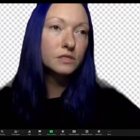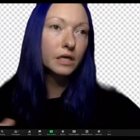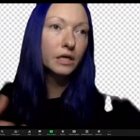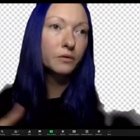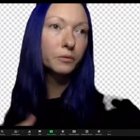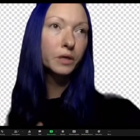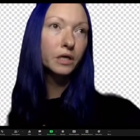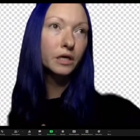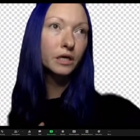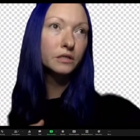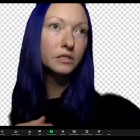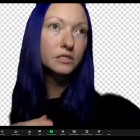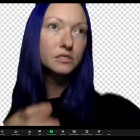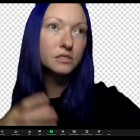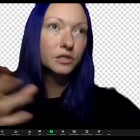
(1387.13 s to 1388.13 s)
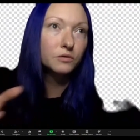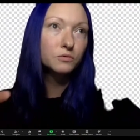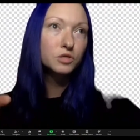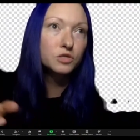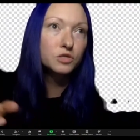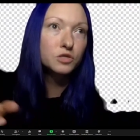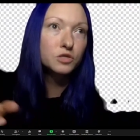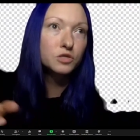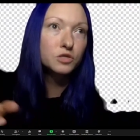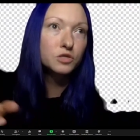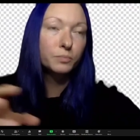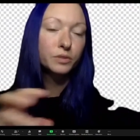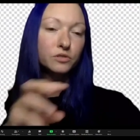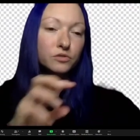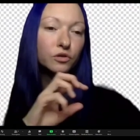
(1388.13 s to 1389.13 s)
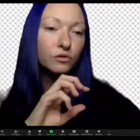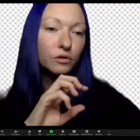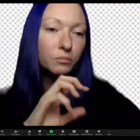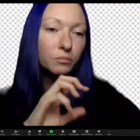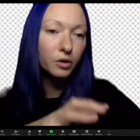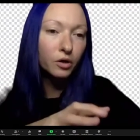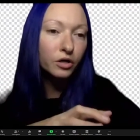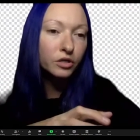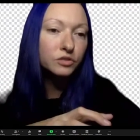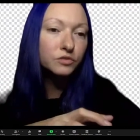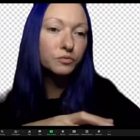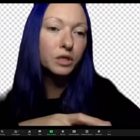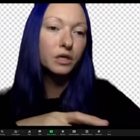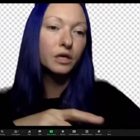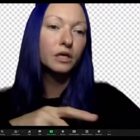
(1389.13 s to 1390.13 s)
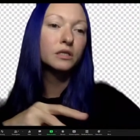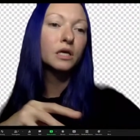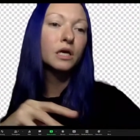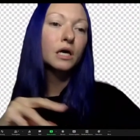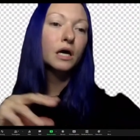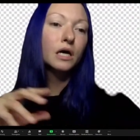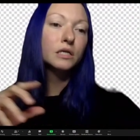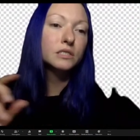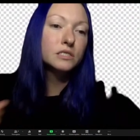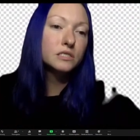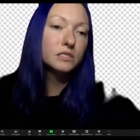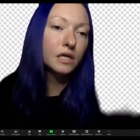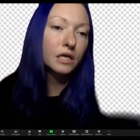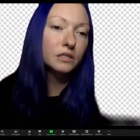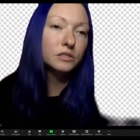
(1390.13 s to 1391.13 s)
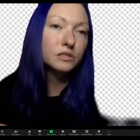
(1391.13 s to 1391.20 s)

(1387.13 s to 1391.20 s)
Like we can distinguish particular birds, we can understand